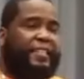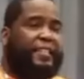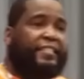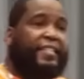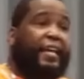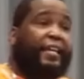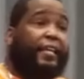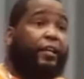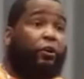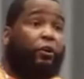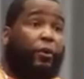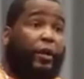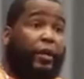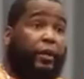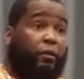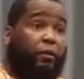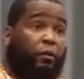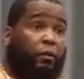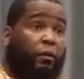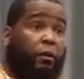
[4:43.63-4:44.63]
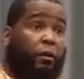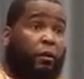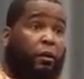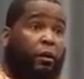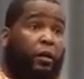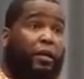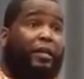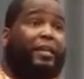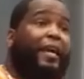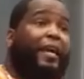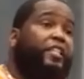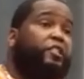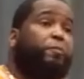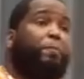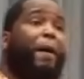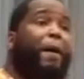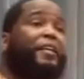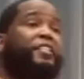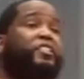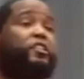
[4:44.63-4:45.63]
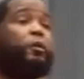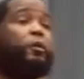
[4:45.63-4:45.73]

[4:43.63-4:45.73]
to second grade, he expects